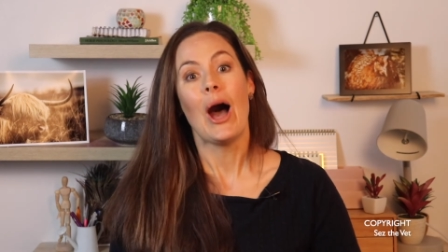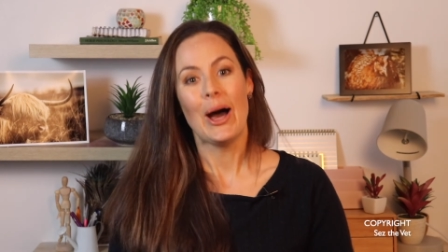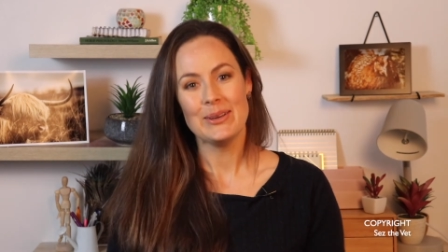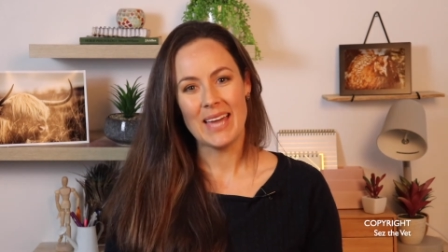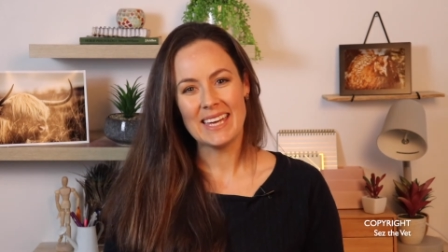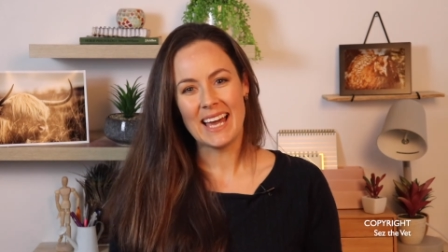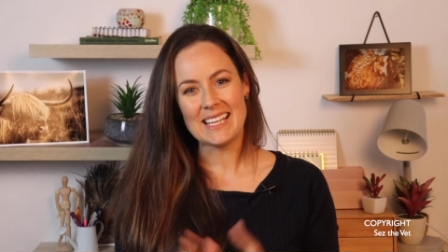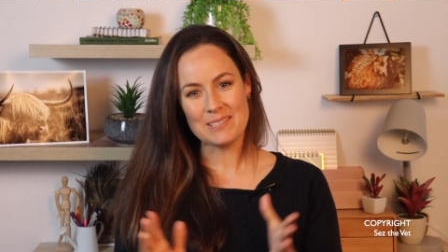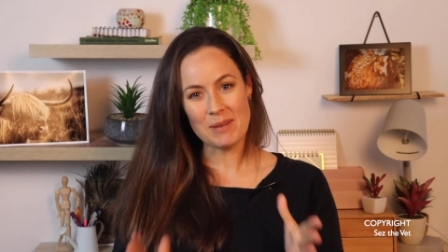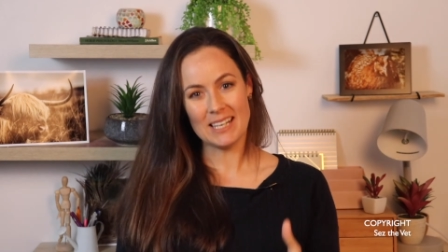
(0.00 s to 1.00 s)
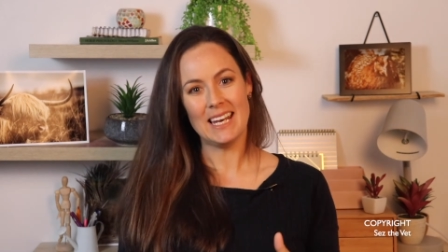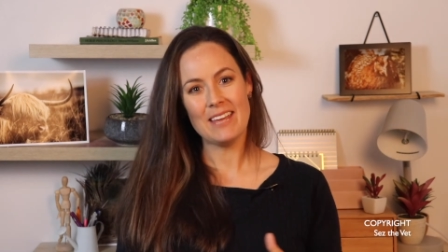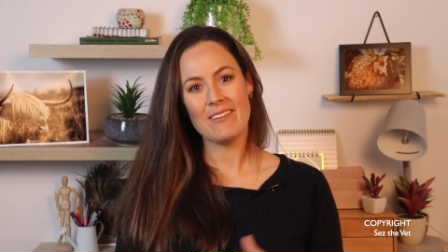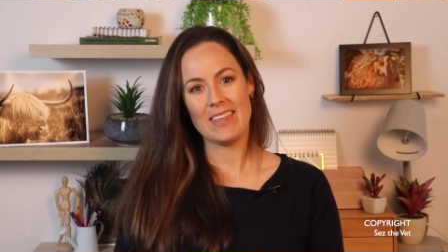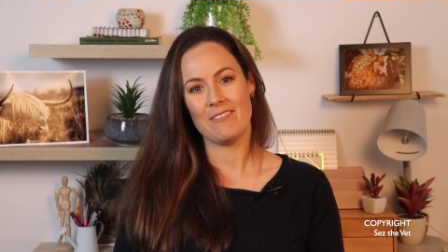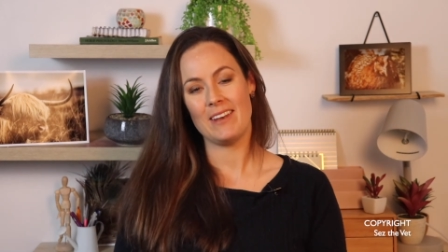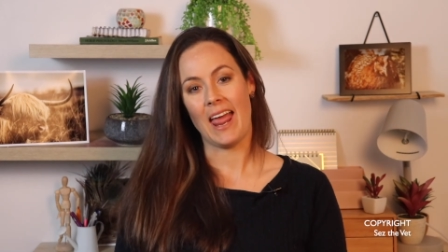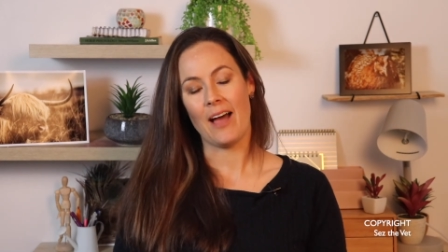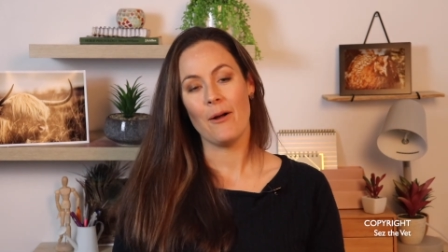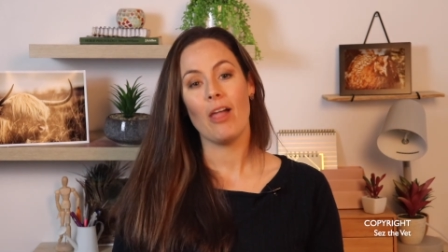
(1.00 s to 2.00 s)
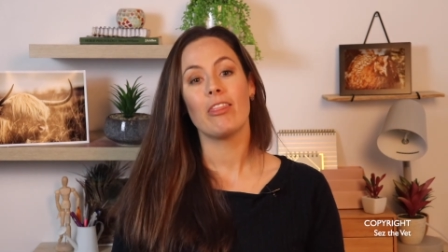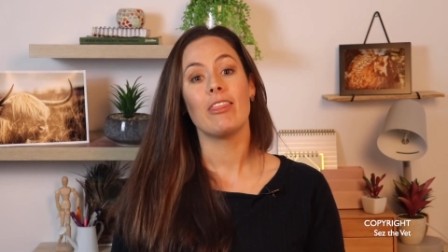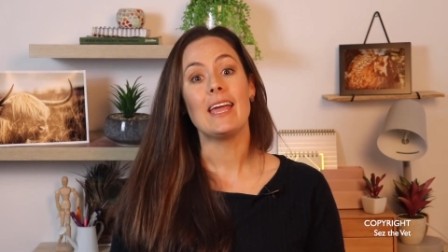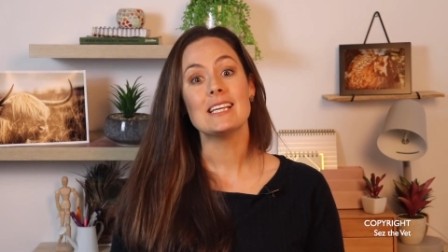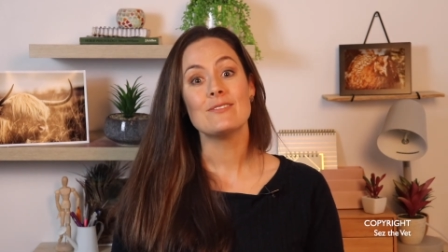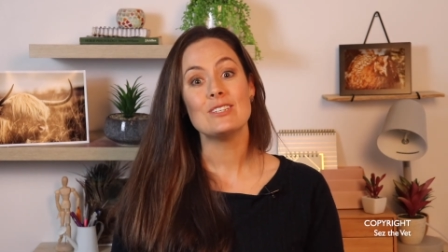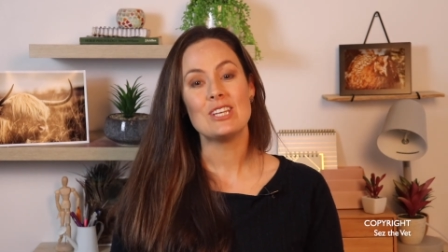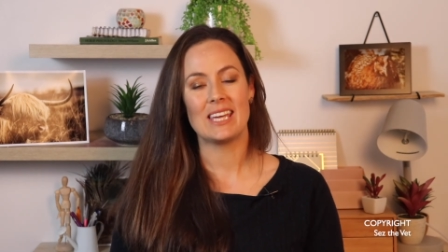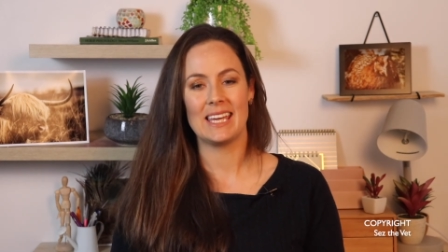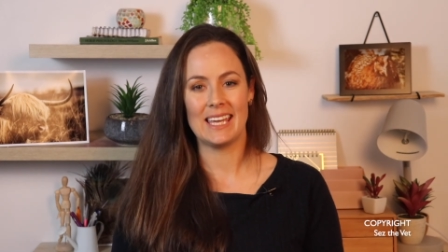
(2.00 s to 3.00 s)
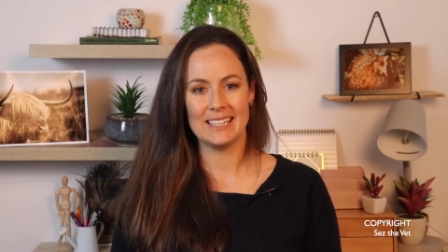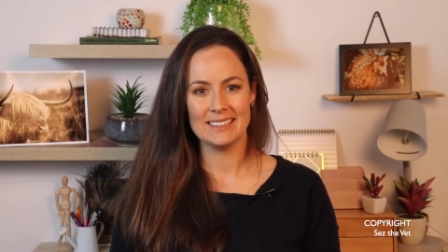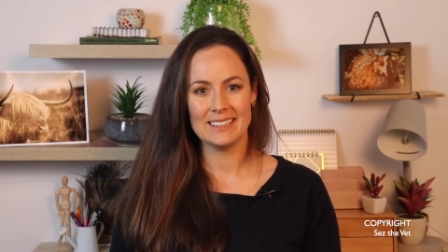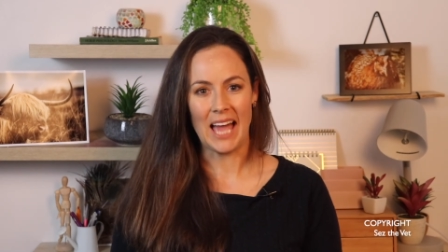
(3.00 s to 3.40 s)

Okay guys, I'm going to leave it there for now. Thanks for checking in.